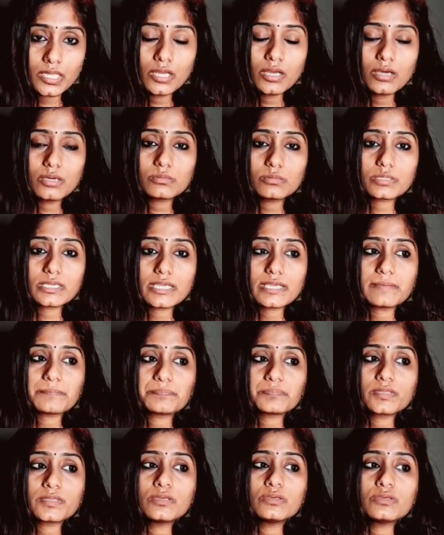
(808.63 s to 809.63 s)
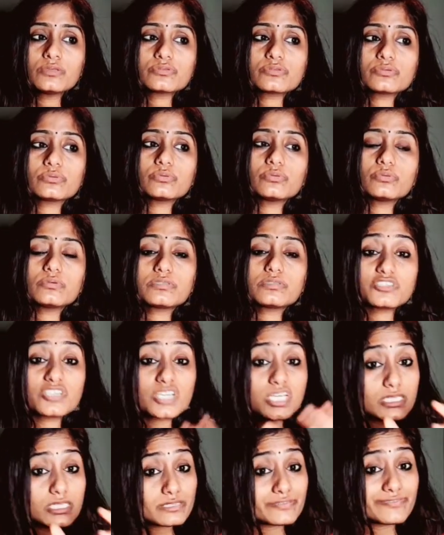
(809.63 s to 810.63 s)
Okay, so
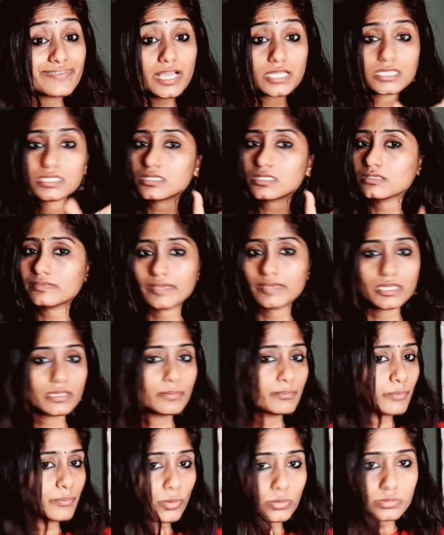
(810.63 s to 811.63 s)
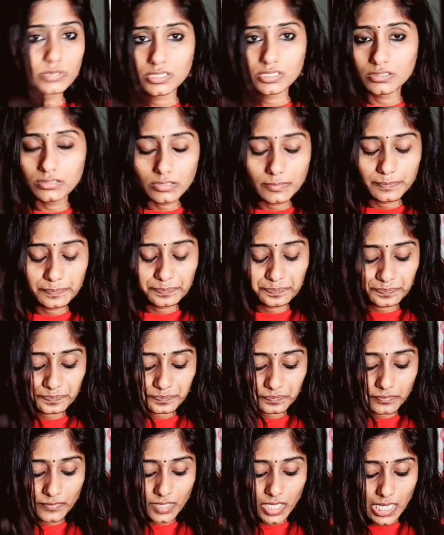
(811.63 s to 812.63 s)
trust factor is very important.
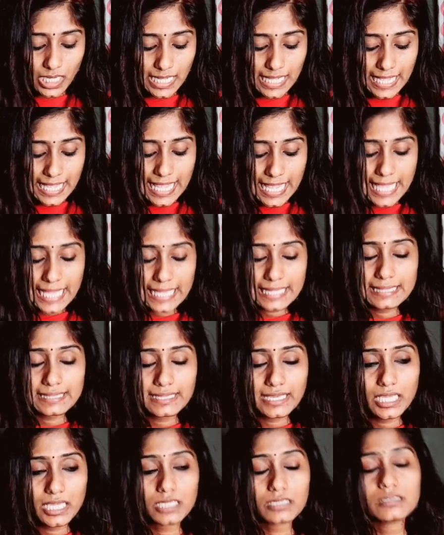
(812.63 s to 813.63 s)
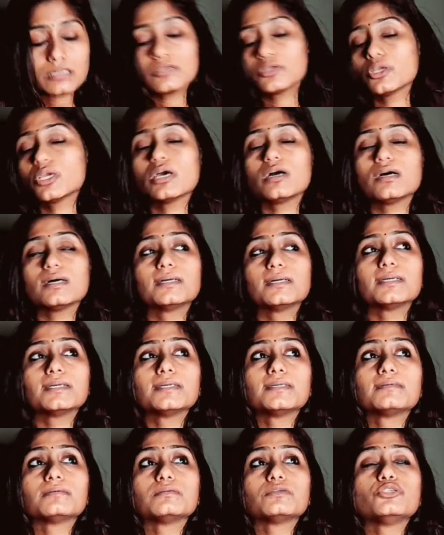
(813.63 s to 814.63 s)
Then
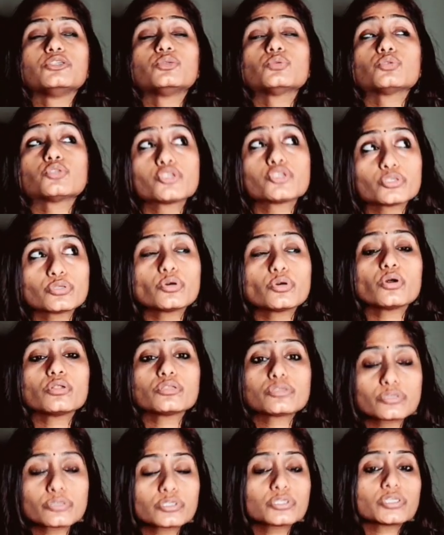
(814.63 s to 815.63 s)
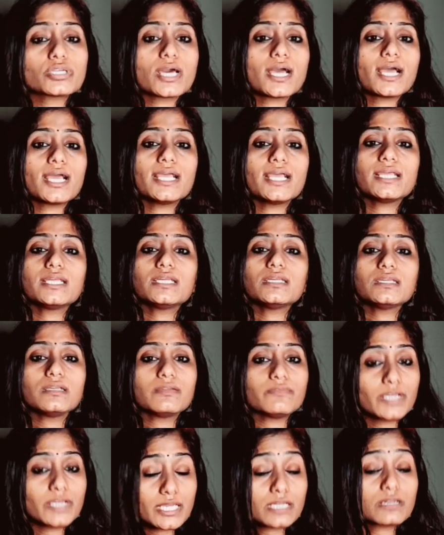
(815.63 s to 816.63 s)
you should also try,
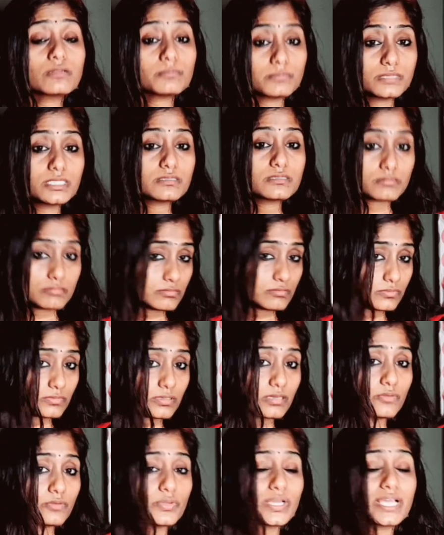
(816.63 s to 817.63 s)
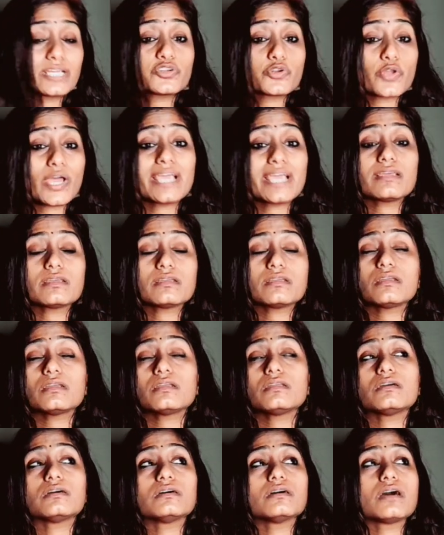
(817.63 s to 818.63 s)
we can
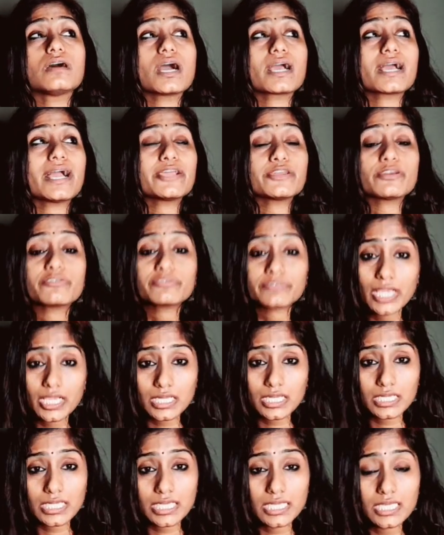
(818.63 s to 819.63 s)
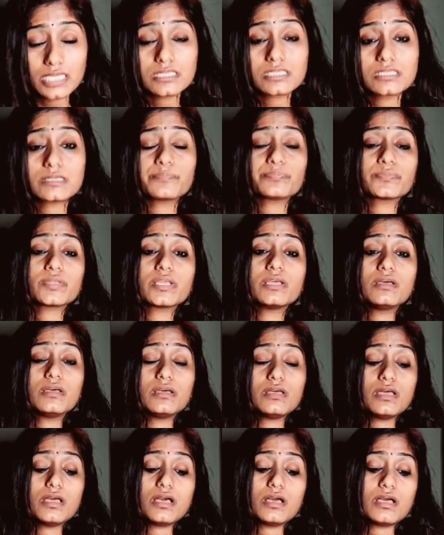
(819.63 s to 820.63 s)
try a kind of techniques,
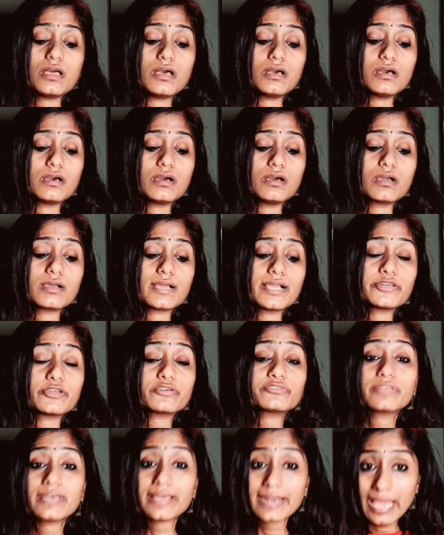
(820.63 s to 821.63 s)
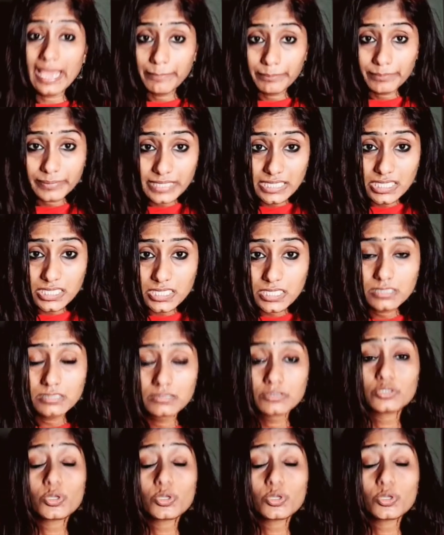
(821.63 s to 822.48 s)
kind of therapies.